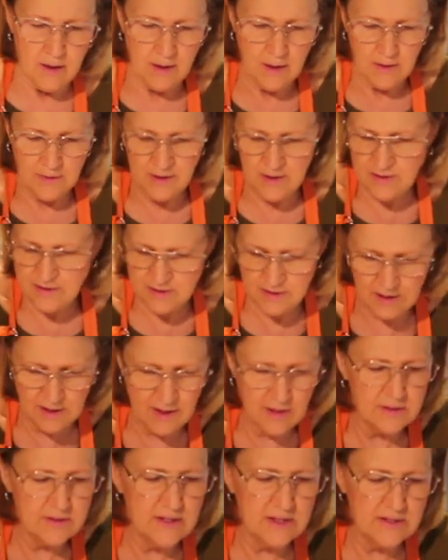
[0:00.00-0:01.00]
And these
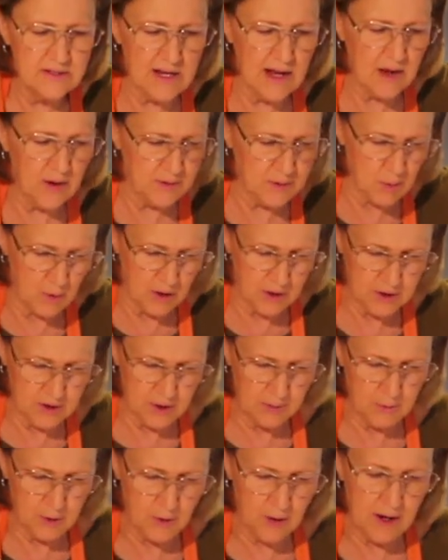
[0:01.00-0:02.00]
towels wash
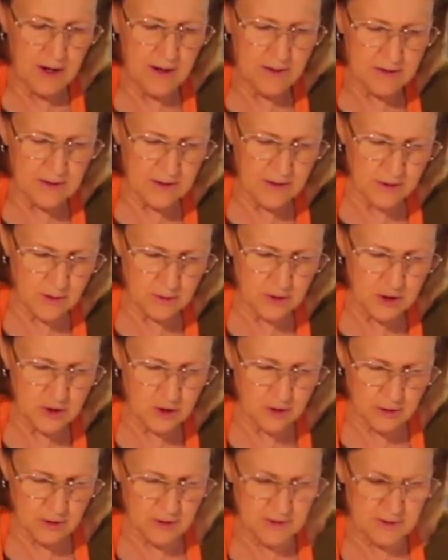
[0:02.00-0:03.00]
up great. You know,
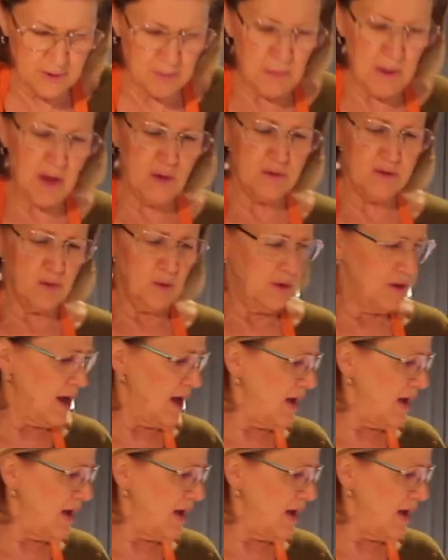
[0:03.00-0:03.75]
sugar just melts when the